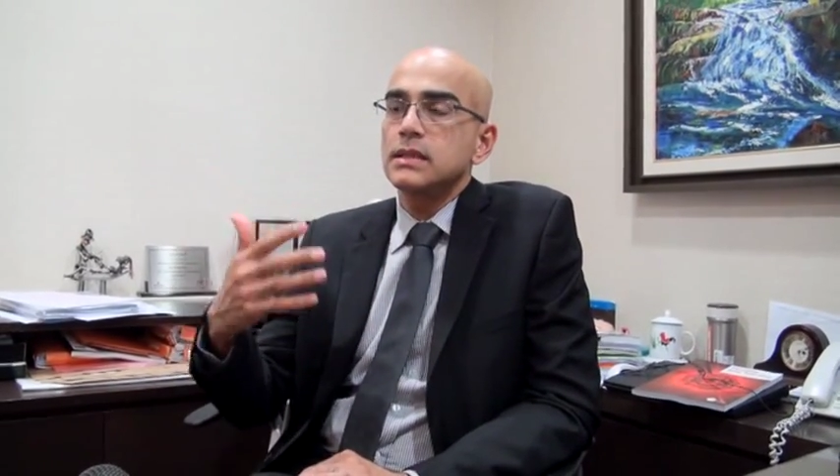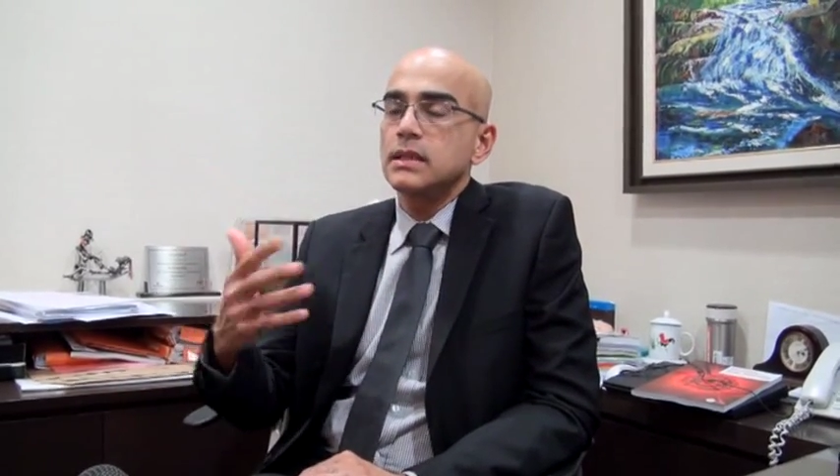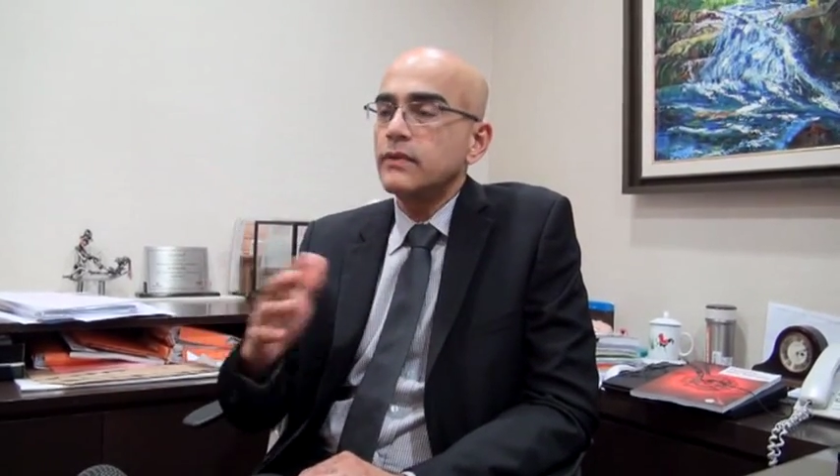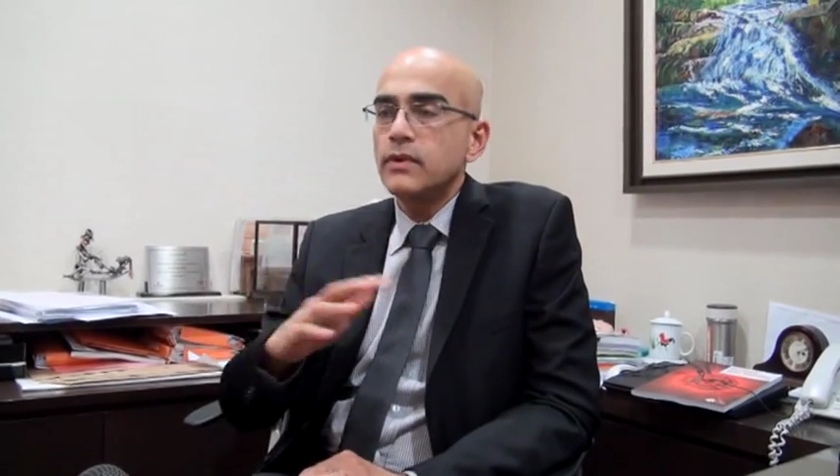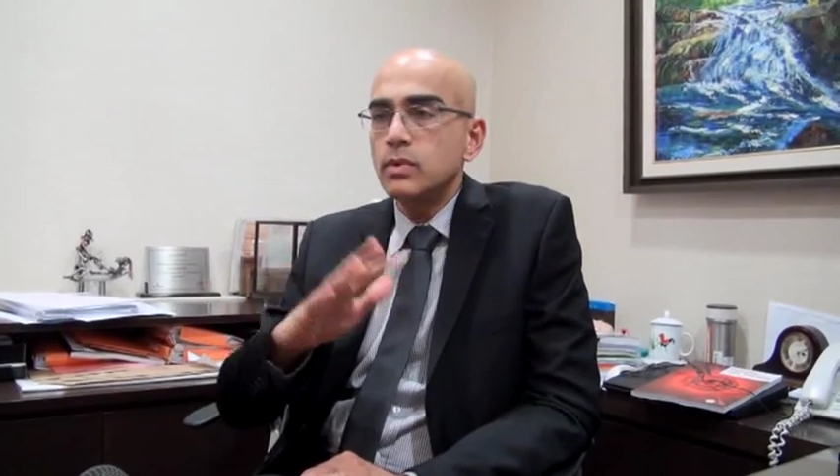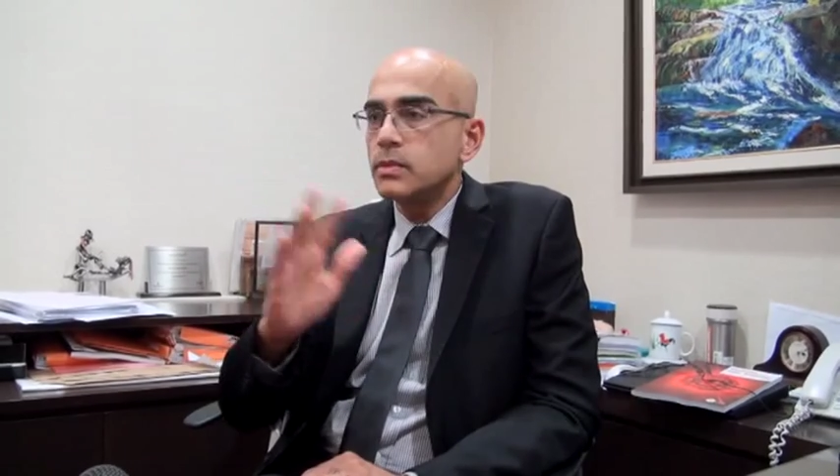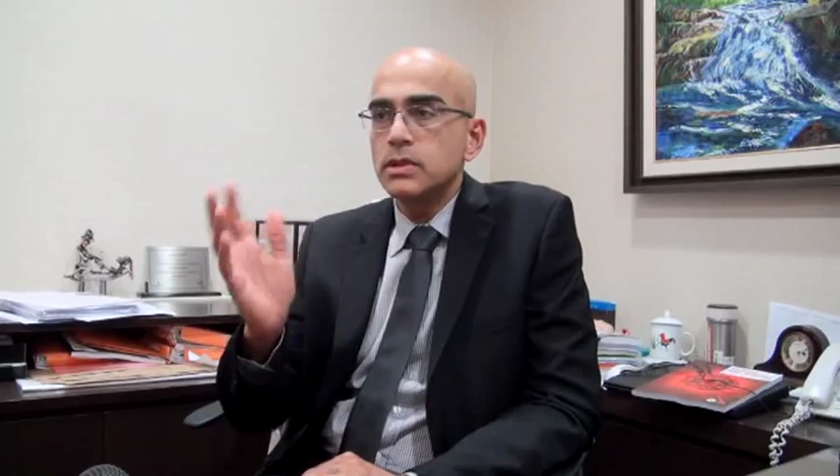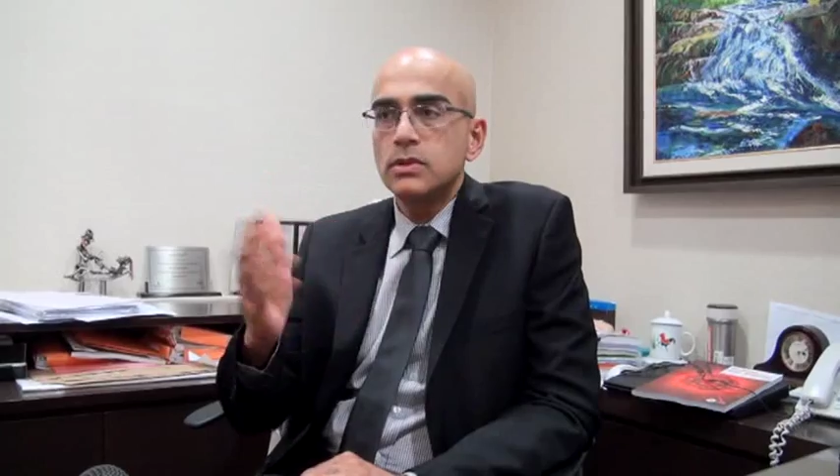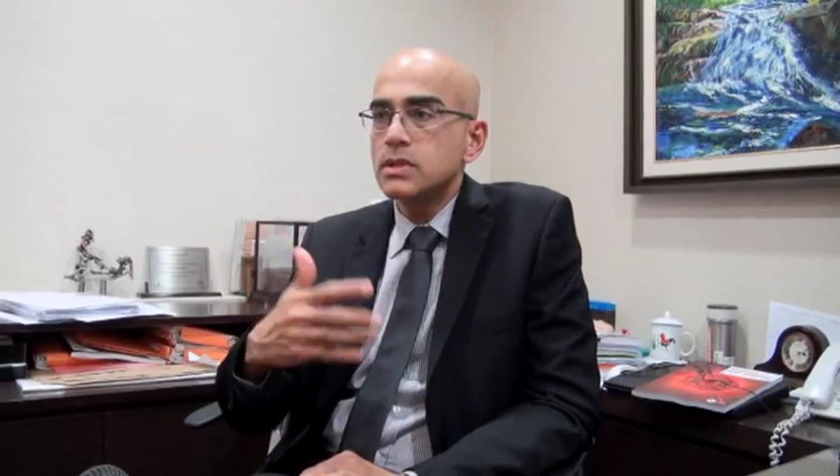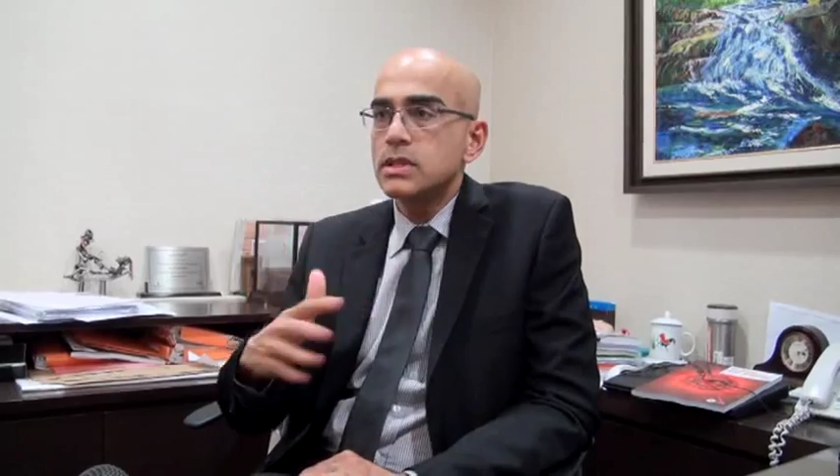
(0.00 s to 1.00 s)
and every
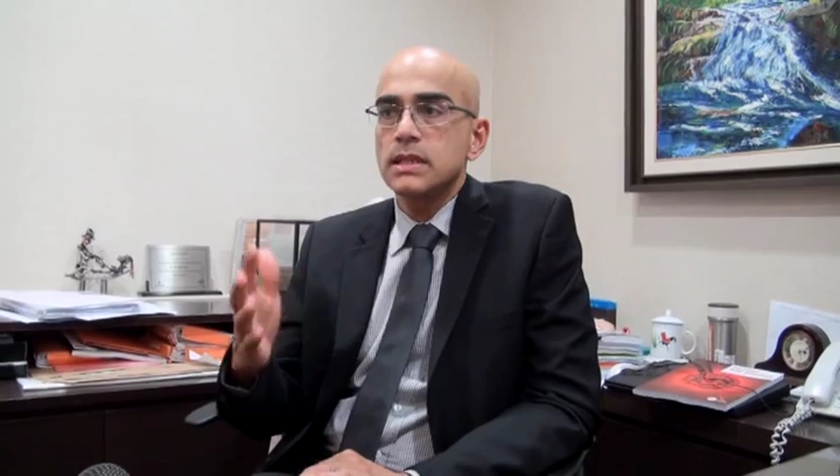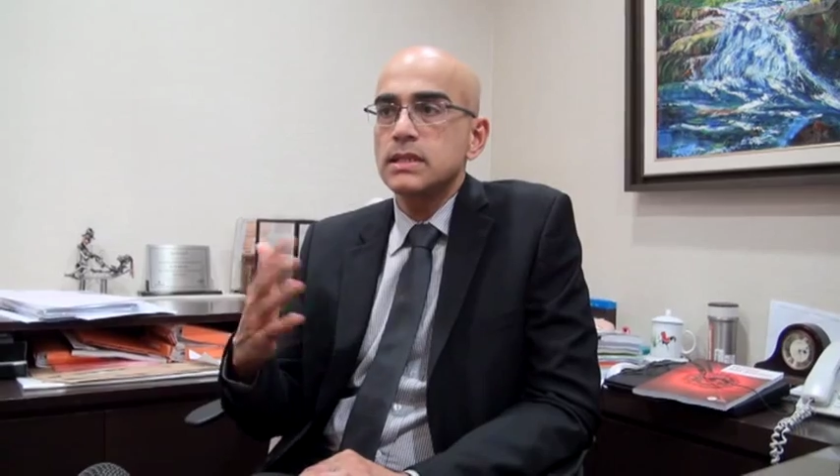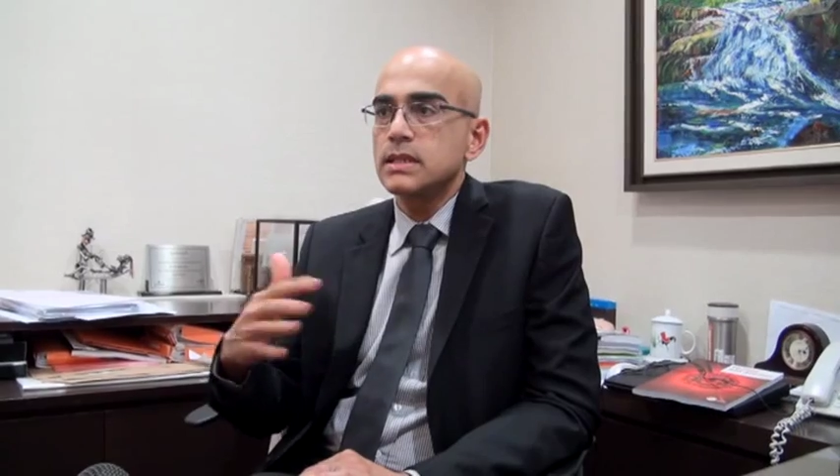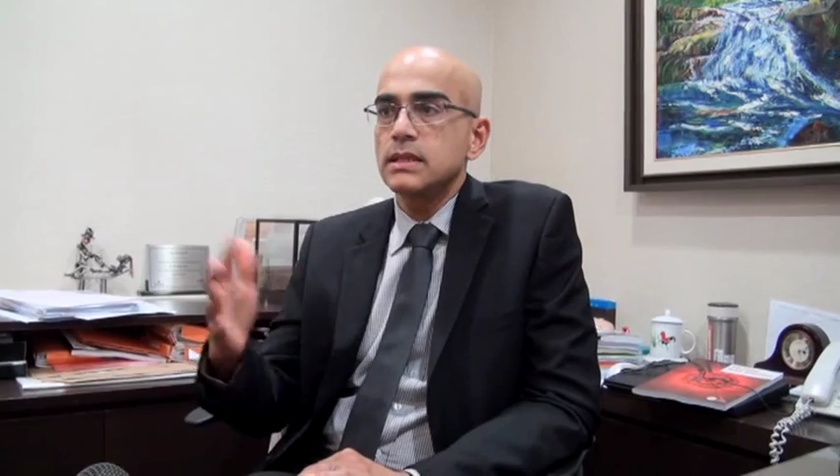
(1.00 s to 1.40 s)
woman loses eggs